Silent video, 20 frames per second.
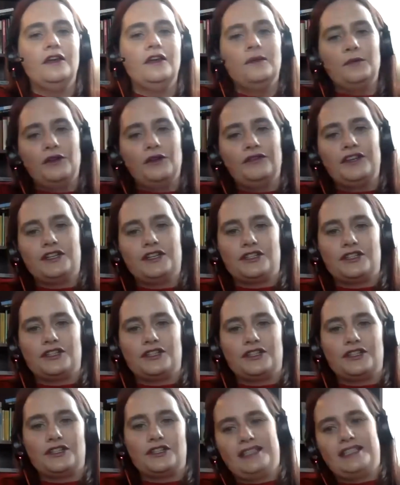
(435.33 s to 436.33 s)
moved into
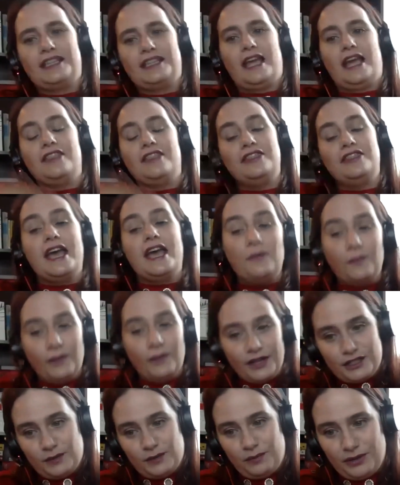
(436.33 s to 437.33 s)
directing, and then
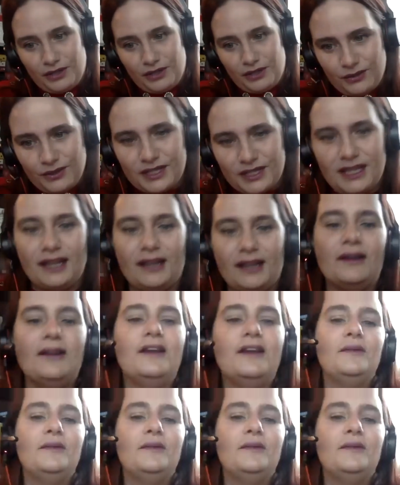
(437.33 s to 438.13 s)
went to producing.